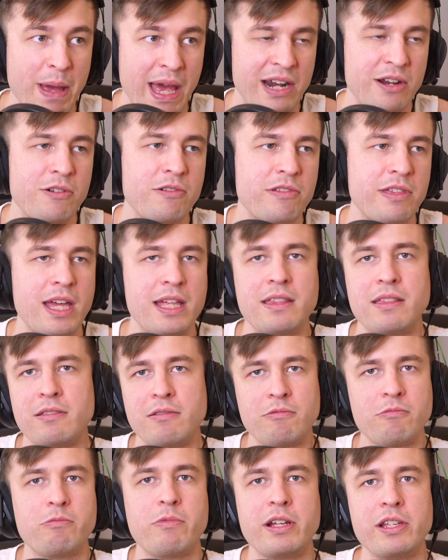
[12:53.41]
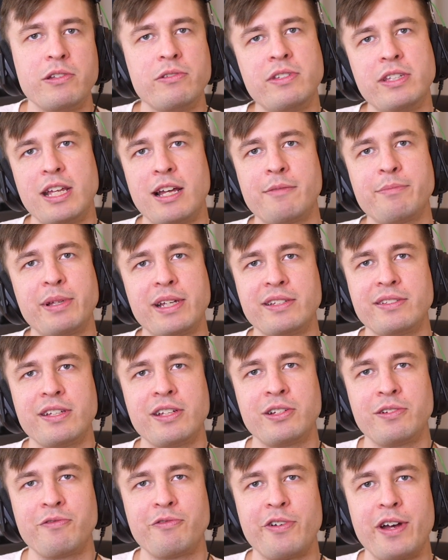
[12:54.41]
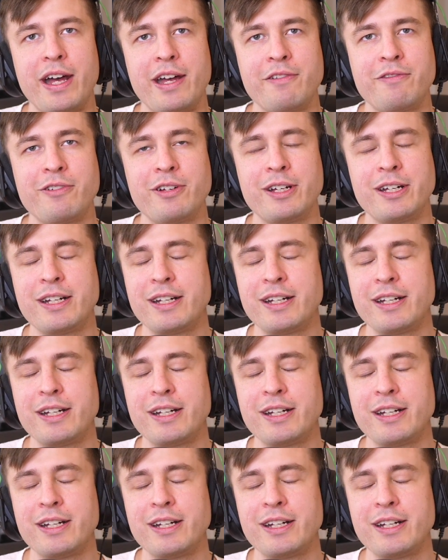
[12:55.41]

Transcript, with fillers: better than what you see on PlayStation 5.